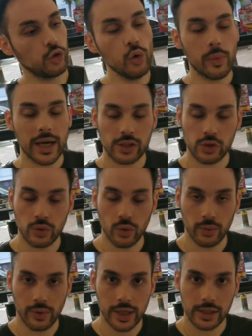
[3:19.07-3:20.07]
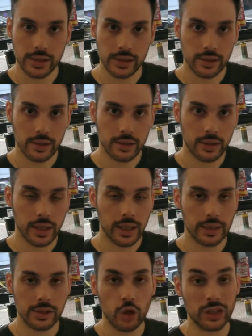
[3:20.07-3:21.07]
too much turbulence
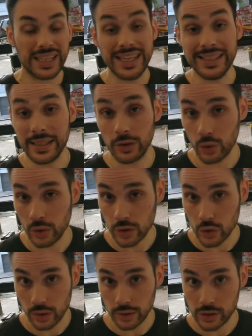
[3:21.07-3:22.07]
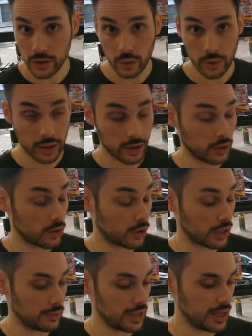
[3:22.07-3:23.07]
is not easy to control, so we're not
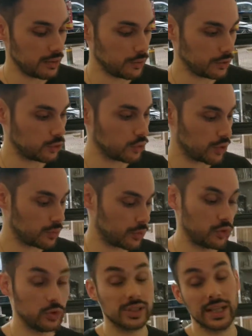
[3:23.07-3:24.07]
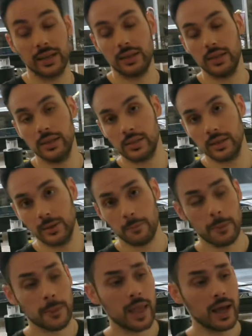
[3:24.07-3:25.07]
going to be able to reproduce that easily.
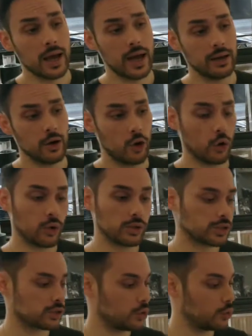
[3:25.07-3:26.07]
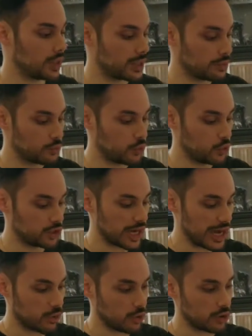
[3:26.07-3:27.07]
And also we can push
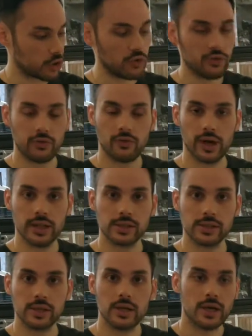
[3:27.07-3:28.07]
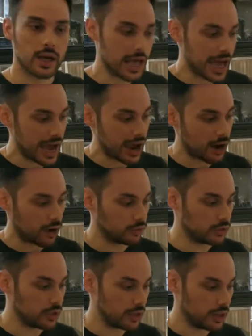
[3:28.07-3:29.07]
our coffee fines
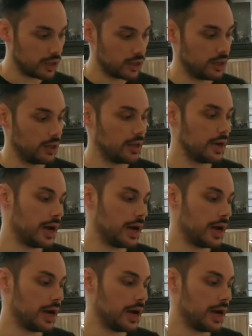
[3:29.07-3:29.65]
around the